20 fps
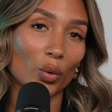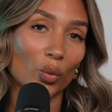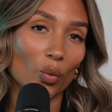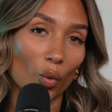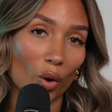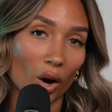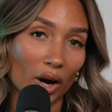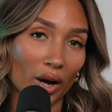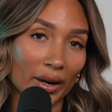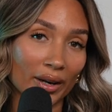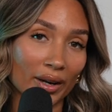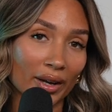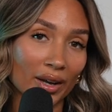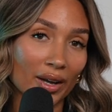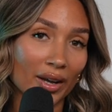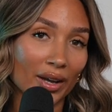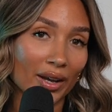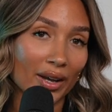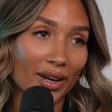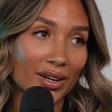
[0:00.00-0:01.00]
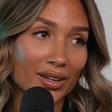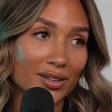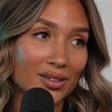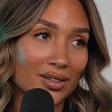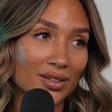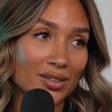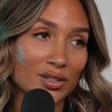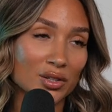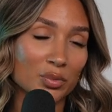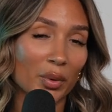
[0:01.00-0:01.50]
1 is
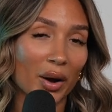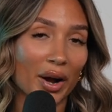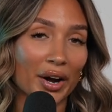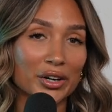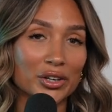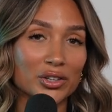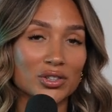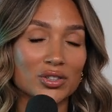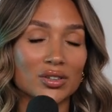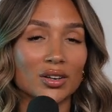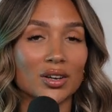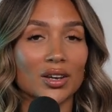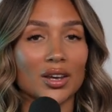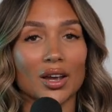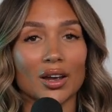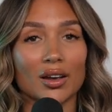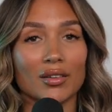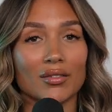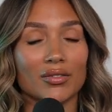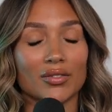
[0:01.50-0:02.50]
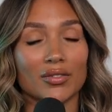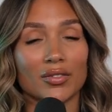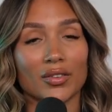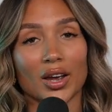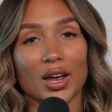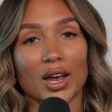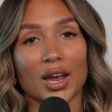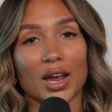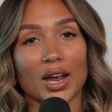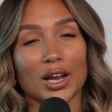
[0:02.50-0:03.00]
inspired to give
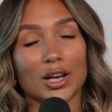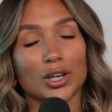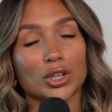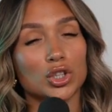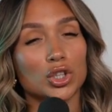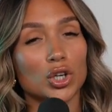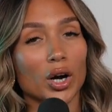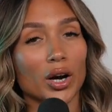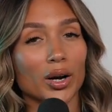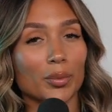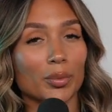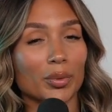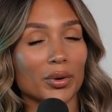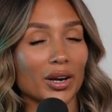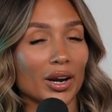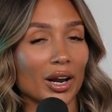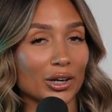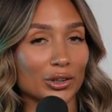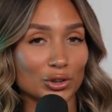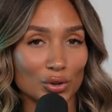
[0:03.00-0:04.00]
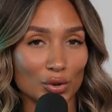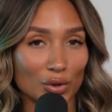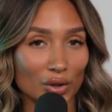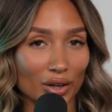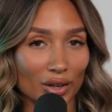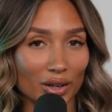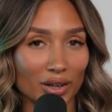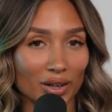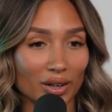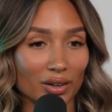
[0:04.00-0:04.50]
a dark but natural
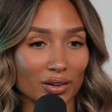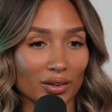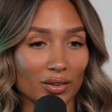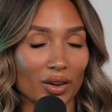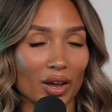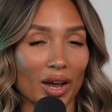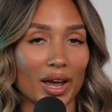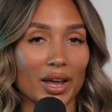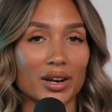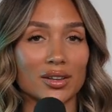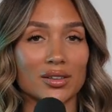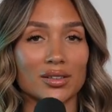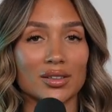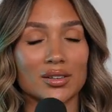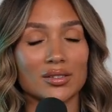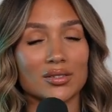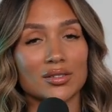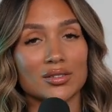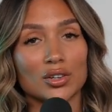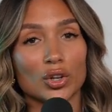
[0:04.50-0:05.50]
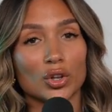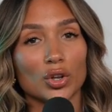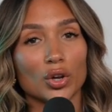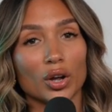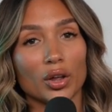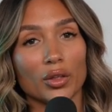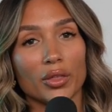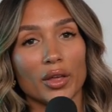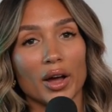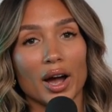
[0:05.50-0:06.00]
look. And this is a
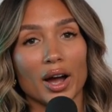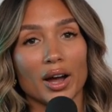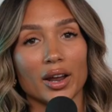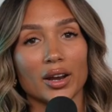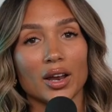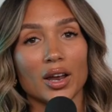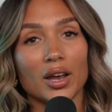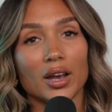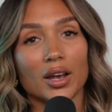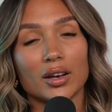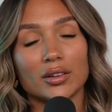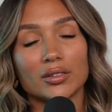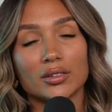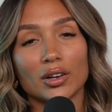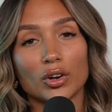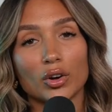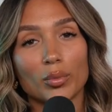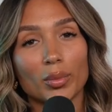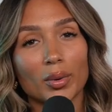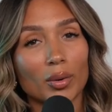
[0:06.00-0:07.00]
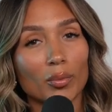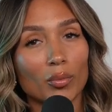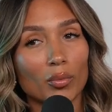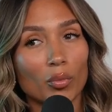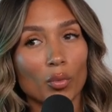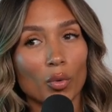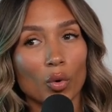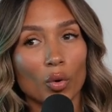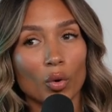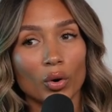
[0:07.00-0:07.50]
look that is a little bit
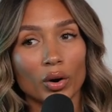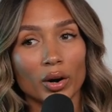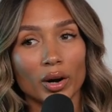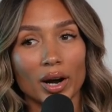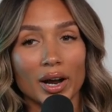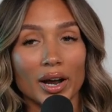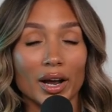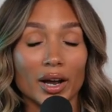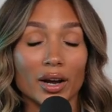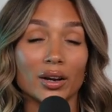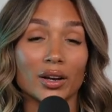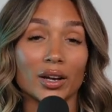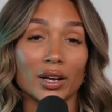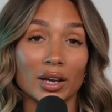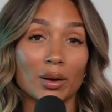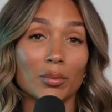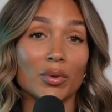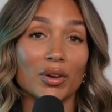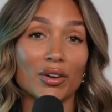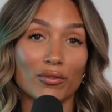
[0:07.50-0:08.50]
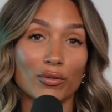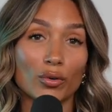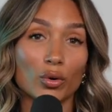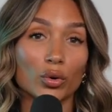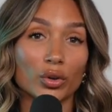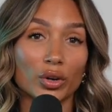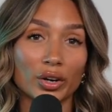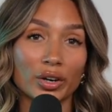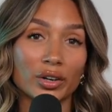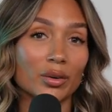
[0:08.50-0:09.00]
more, it can be
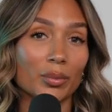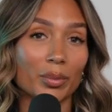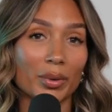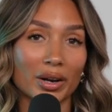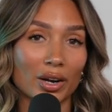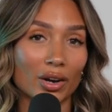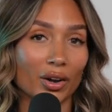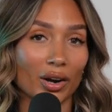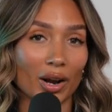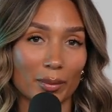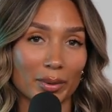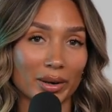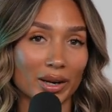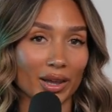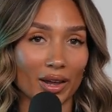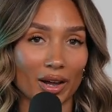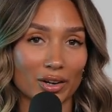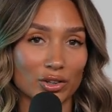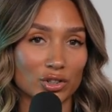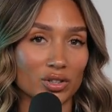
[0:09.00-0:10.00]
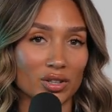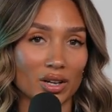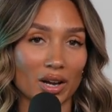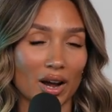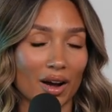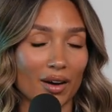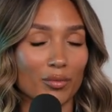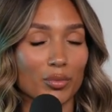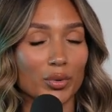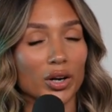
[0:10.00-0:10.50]
fuller depending on how many lashes they
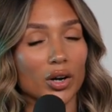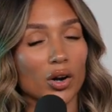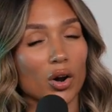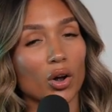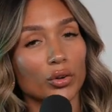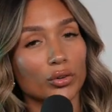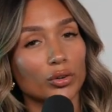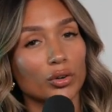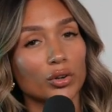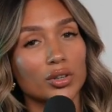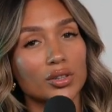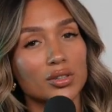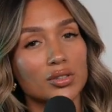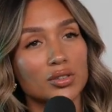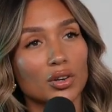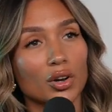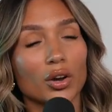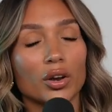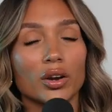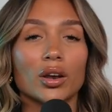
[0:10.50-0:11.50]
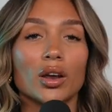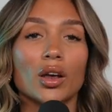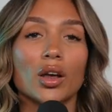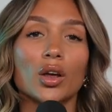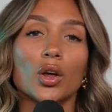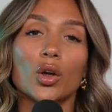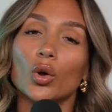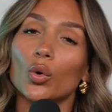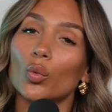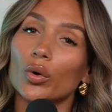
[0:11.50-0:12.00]
have, but it also looks good
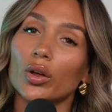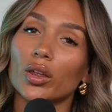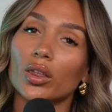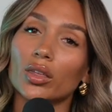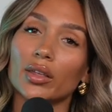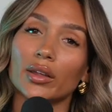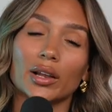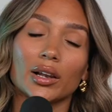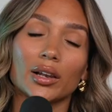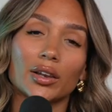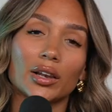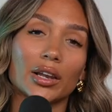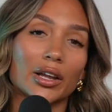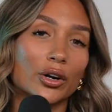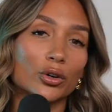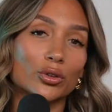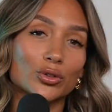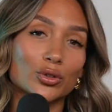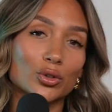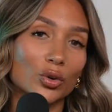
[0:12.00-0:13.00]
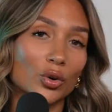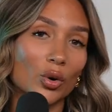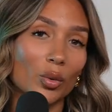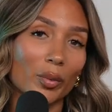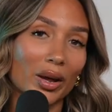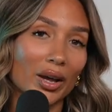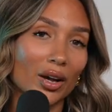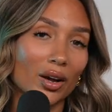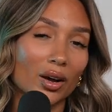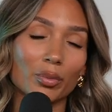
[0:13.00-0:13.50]
with little to no
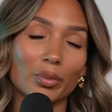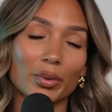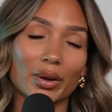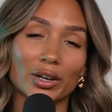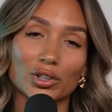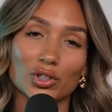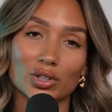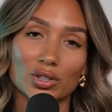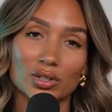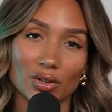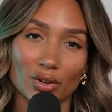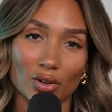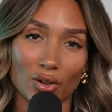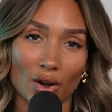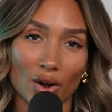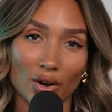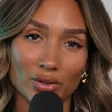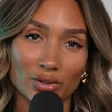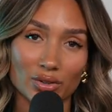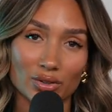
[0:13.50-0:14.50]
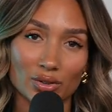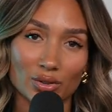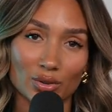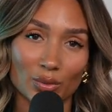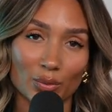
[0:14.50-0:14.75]
makeup and just gloss.